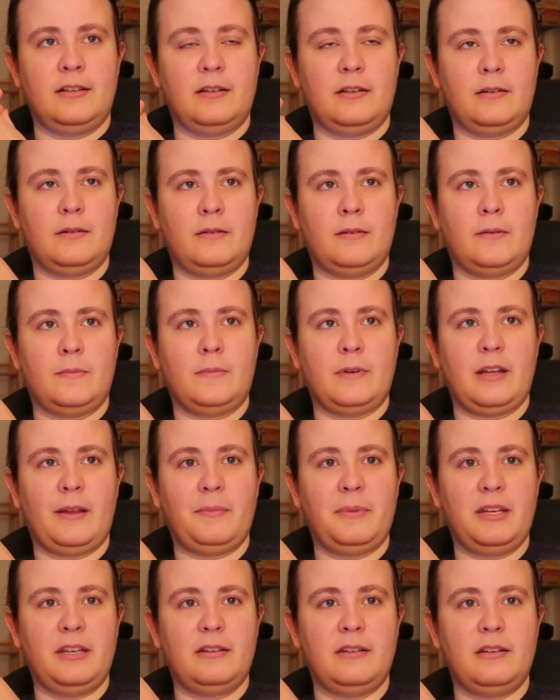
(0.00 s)

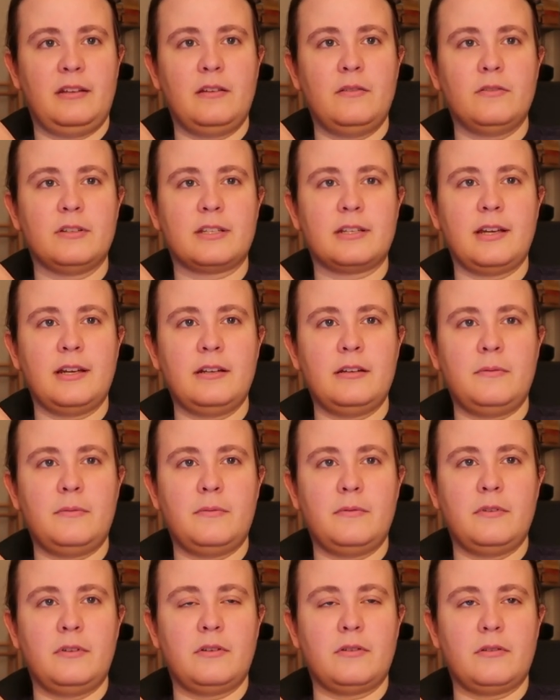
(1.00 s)
He was kind
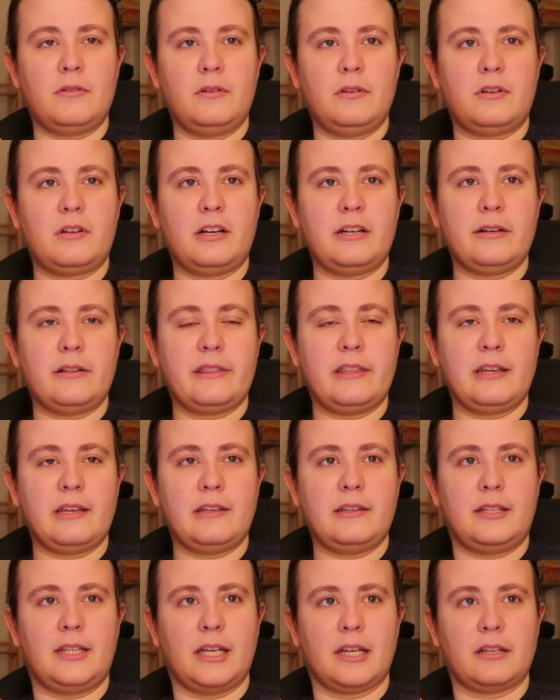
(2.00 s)
of
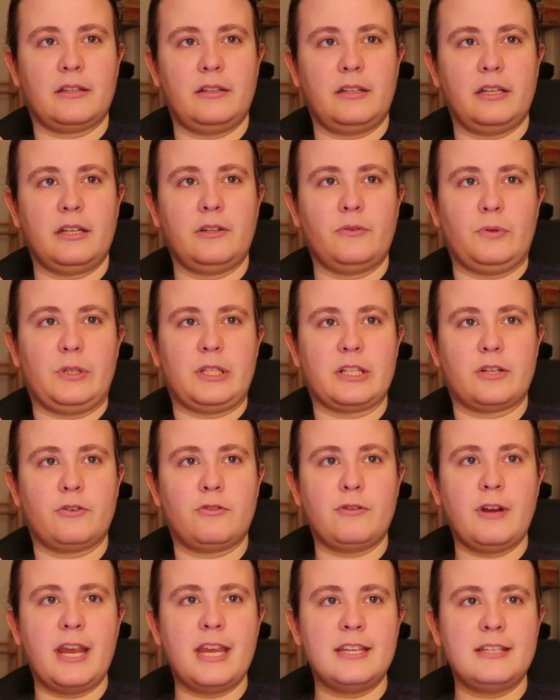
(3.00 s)
thinking that Caligula was
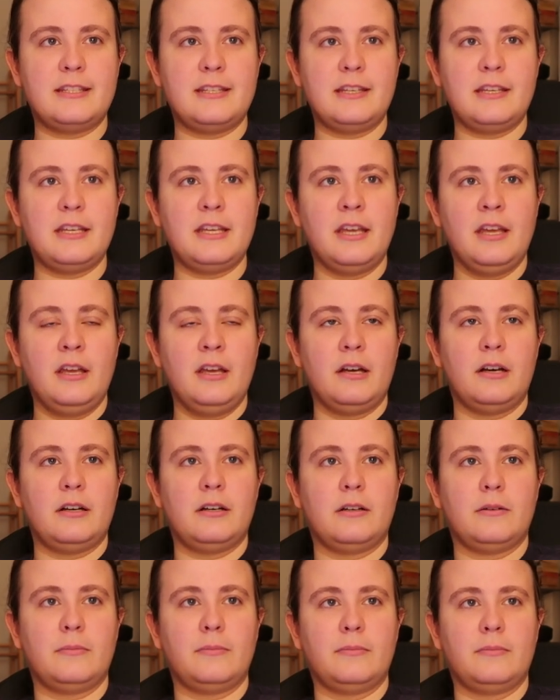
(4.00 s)
crazy,
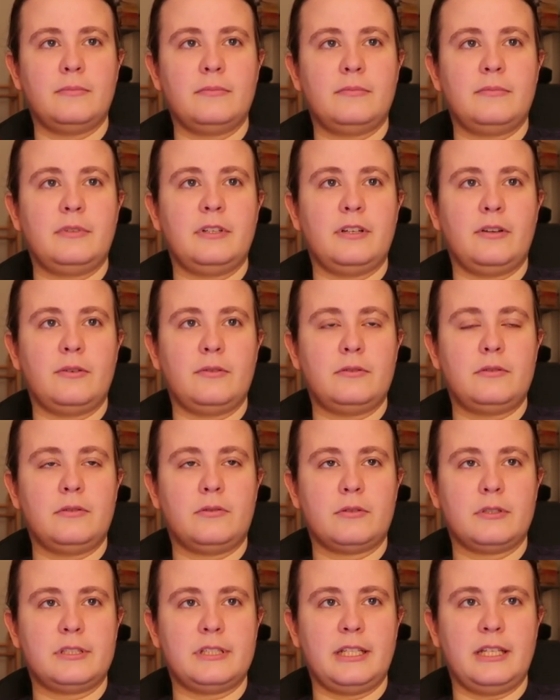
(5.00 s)

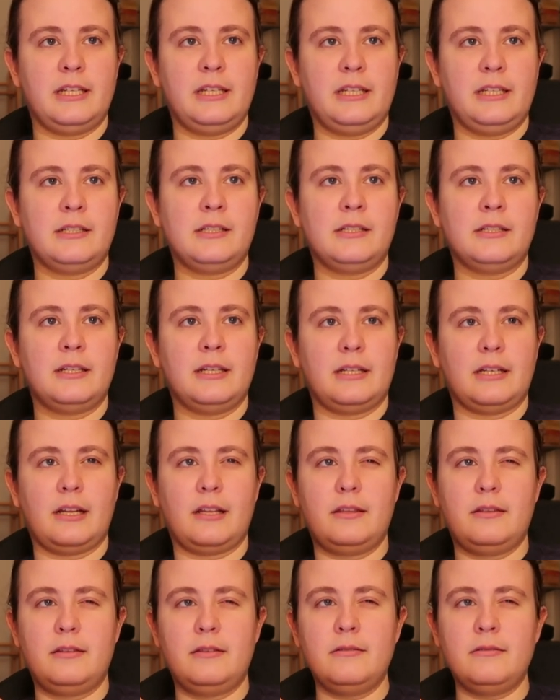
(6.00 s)
towards the end, and
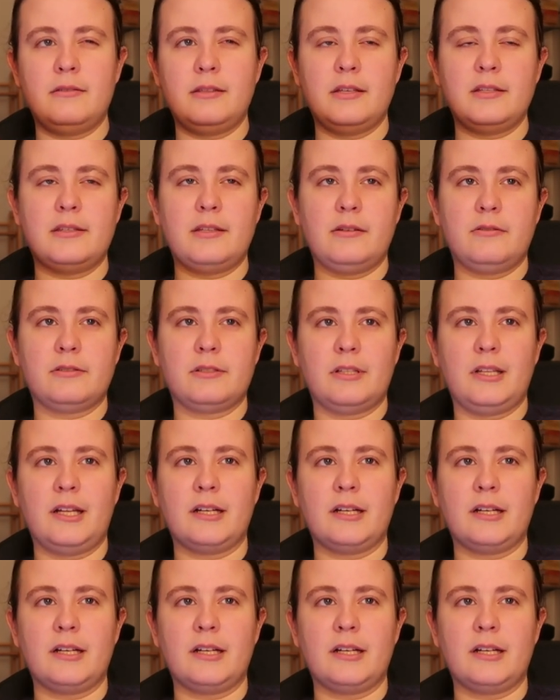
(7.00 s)
I do think there was a